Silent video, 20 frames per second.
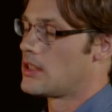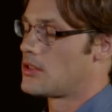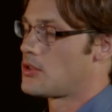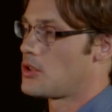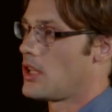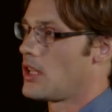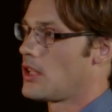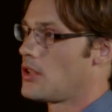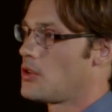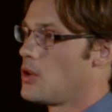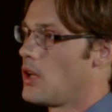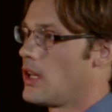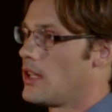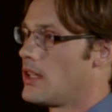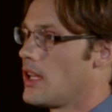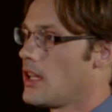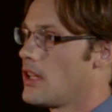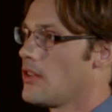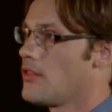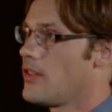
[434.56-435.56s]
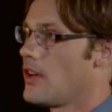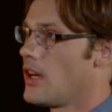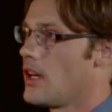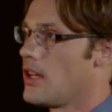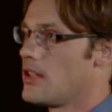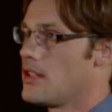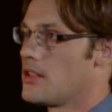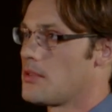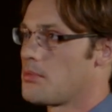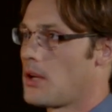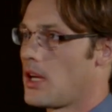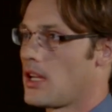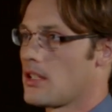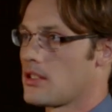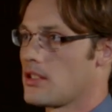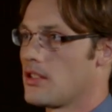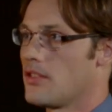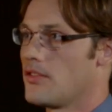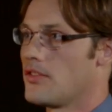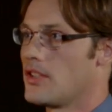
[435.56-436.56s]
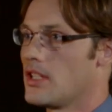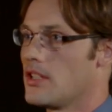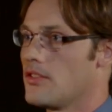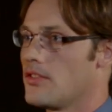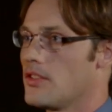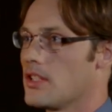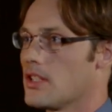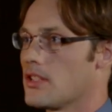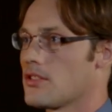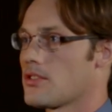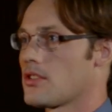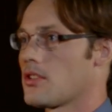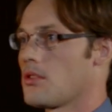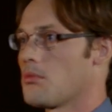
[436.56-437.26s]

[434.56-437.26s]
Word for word: trying to identify these positive deviants,